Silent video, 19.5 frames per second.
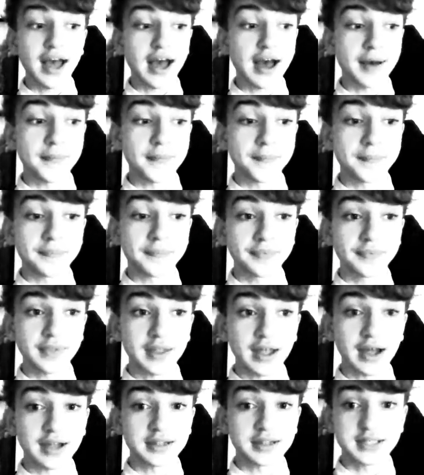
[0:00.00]

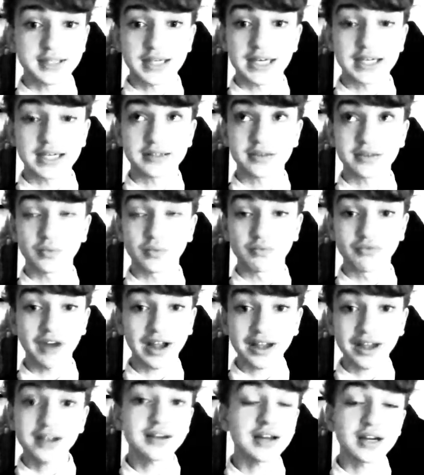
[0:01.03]
And he's
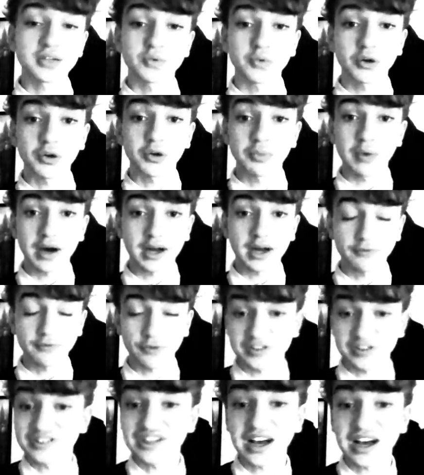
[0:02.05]
recognized worldwide
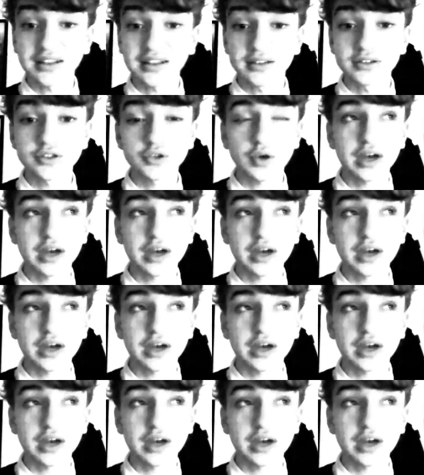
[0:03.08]
for his talent.